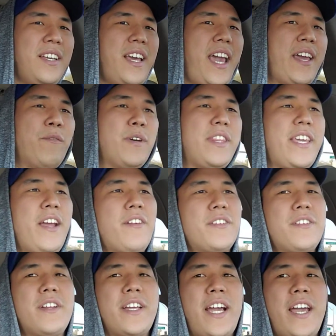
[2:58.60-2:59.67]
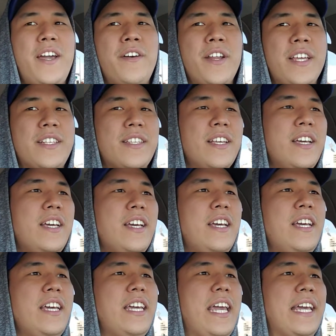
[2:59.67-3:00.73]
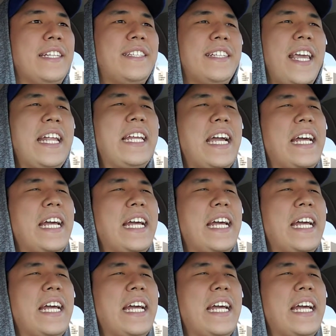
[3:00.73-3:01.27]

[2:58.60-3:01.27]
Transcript: And with the Arizona Coyotes, it's again